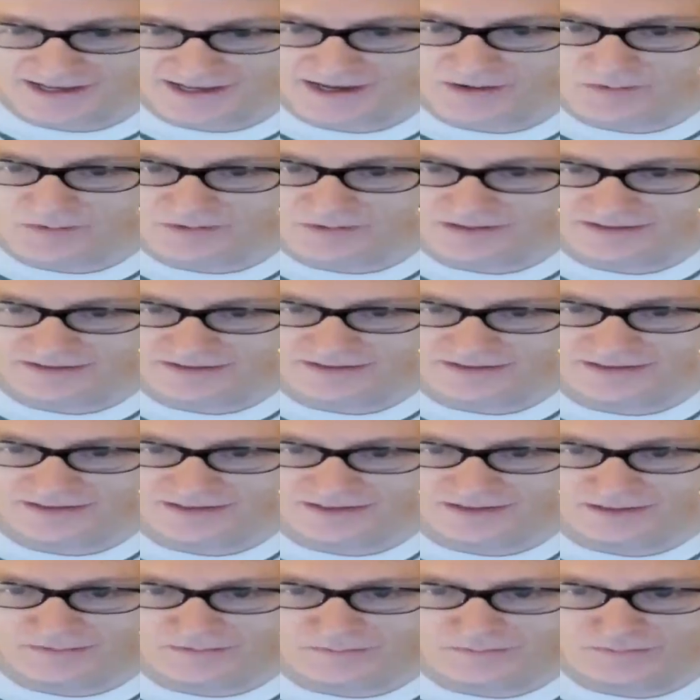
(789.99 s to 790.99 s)
I wanted
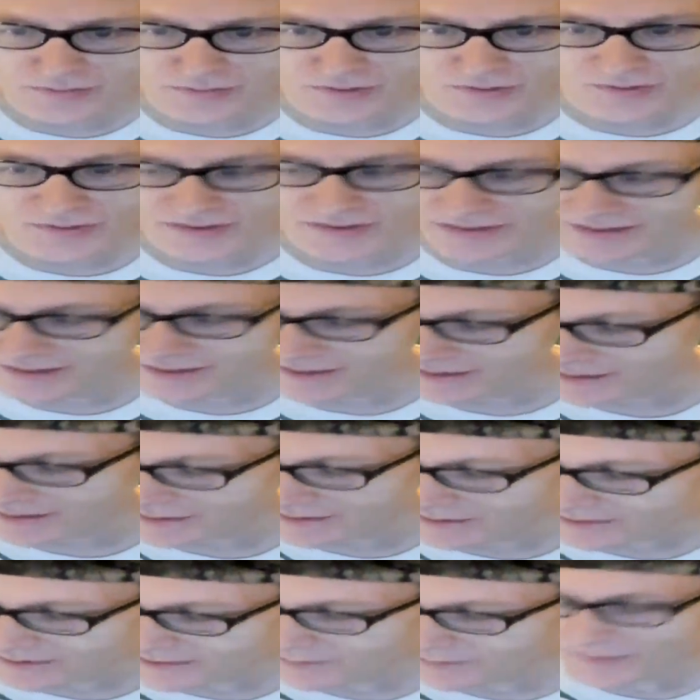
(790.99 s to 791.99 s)
Bruin
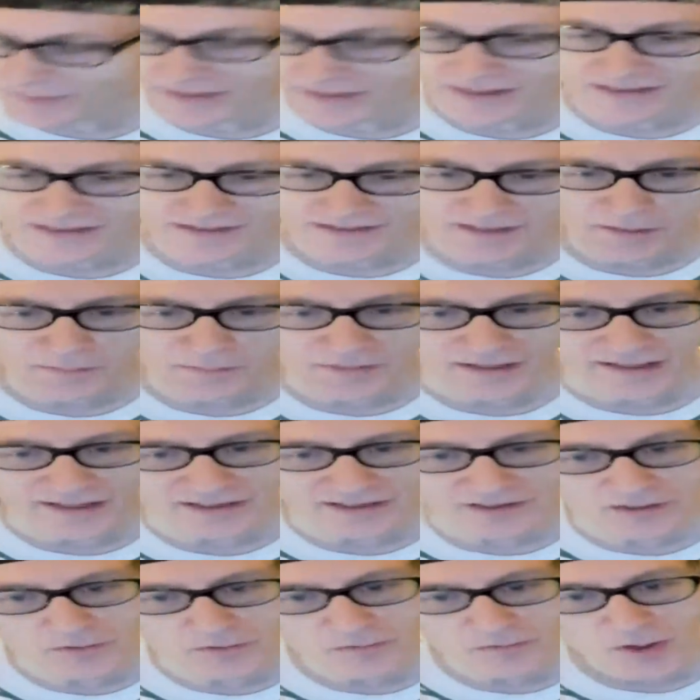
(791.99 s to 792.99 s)
tickets because they play
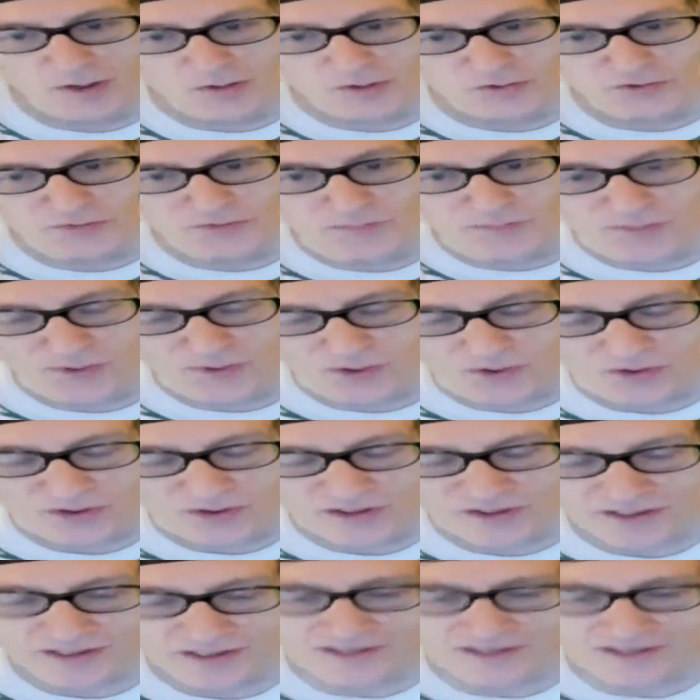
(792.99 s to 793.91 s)
in the Rose Bowl.